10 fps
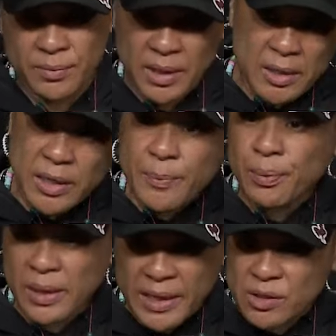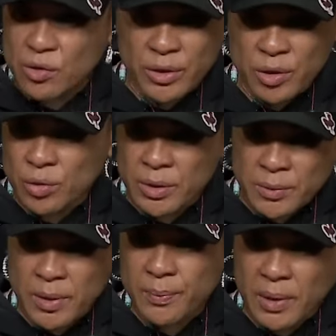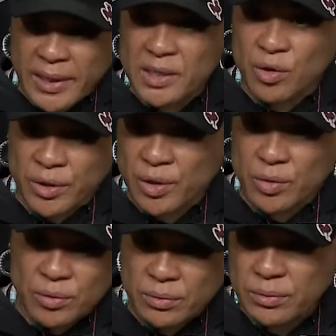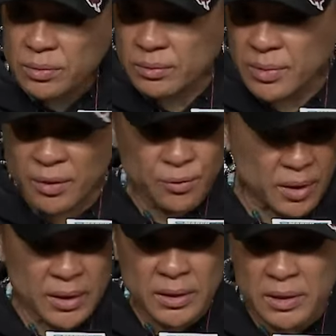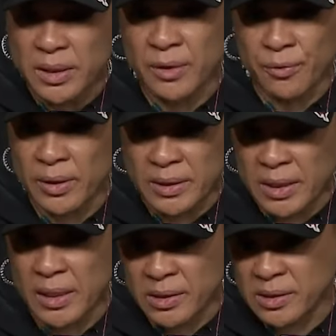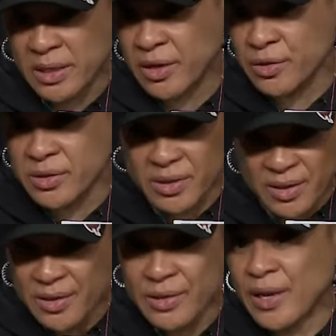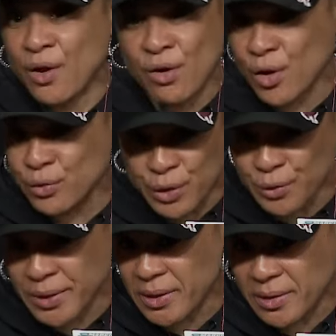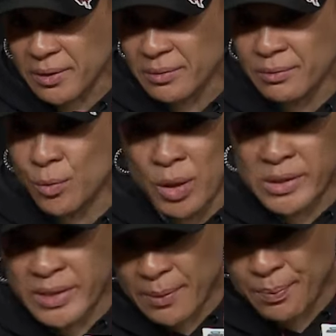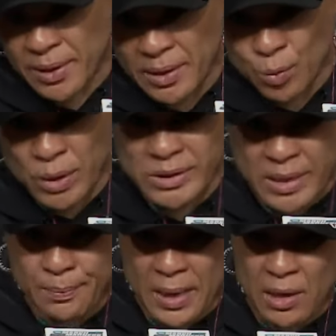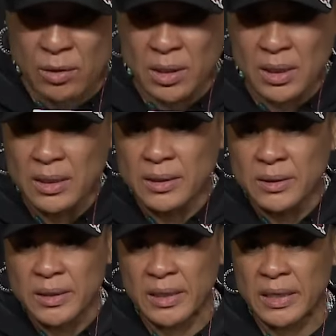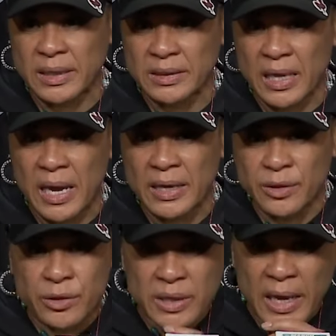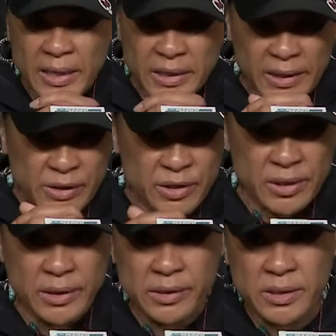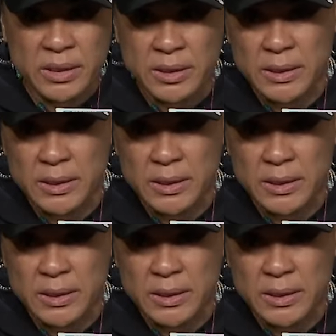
it plays on you. It plays on you. It really does. And they all go through it, one step in, one step out. And I think she's